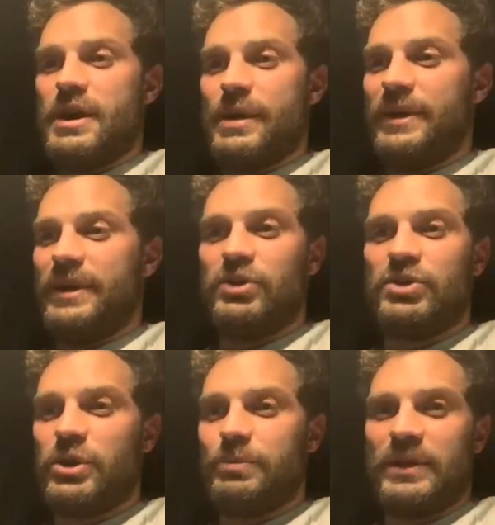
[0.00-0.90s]
I mean, you
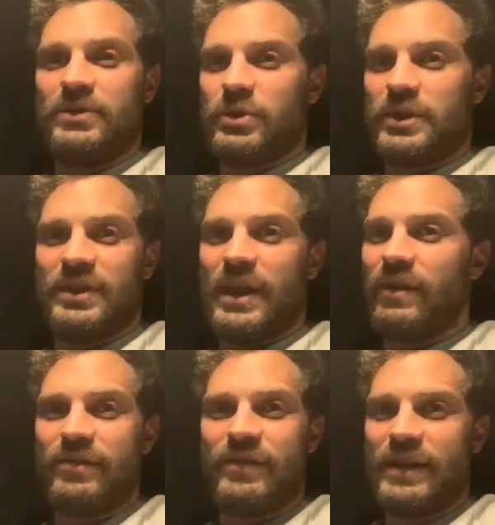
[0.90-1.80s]
should be sort of
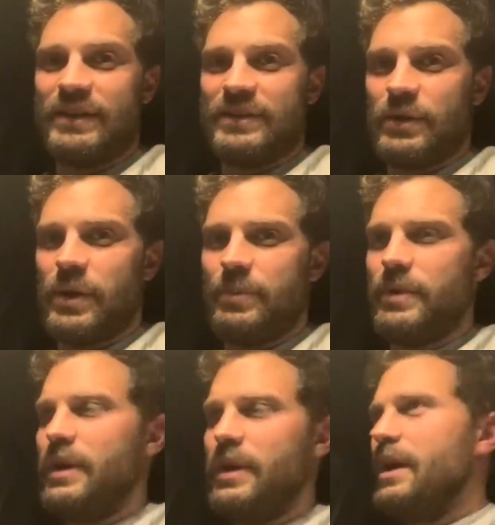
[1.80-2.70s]
terrified. You know, I'm,
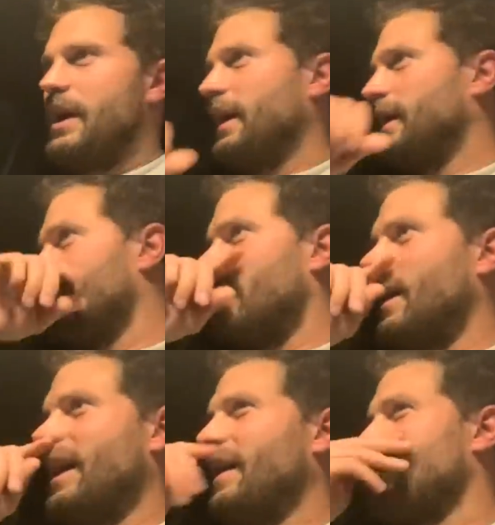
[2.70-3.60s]
you know,
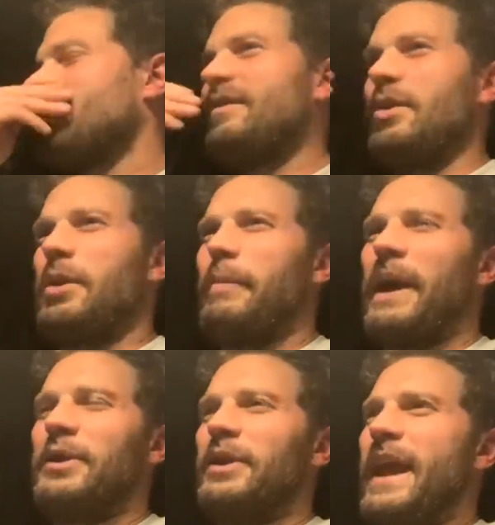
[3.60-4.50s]
I, I even heard
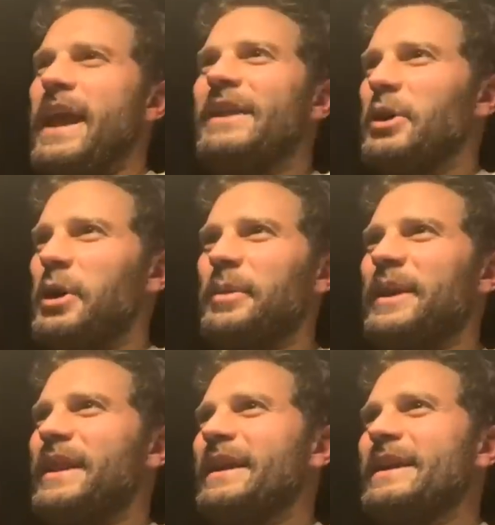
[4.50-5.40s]
Michael Caine talk
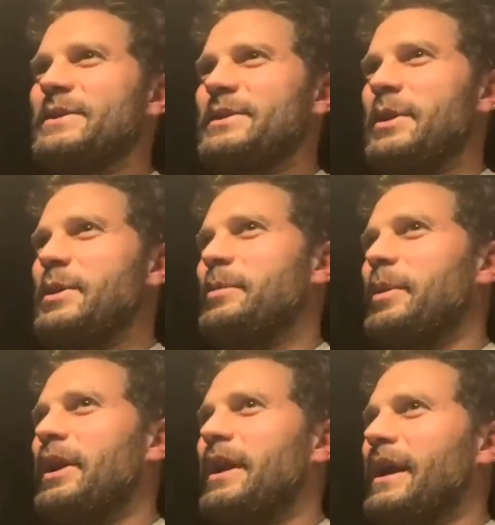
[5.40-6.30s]
about that years ago
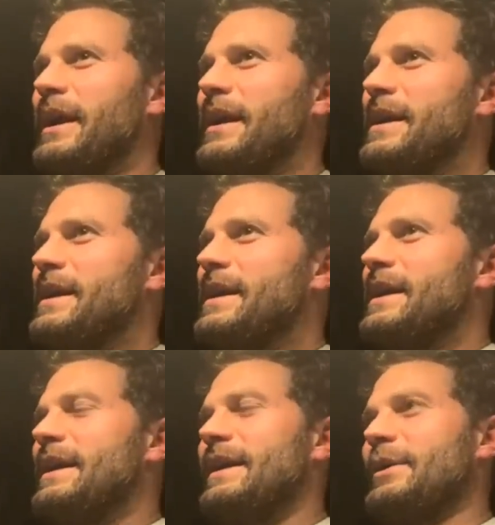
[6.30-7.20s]
about like,
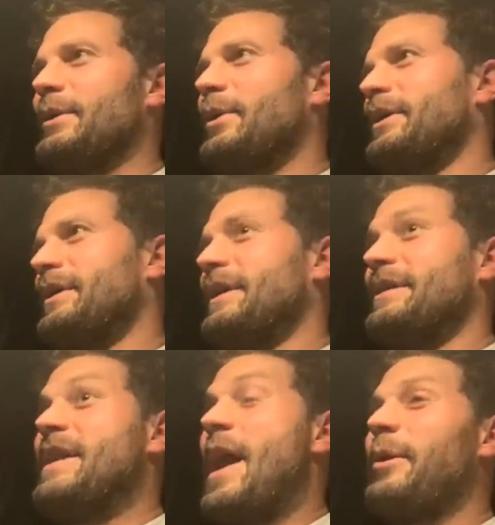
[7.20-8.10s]
you know how the
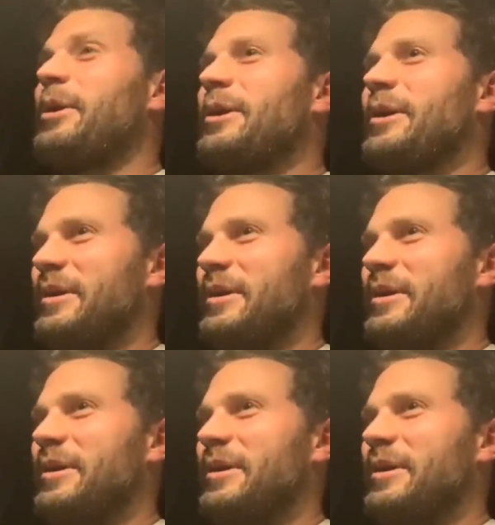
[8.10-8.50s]
terror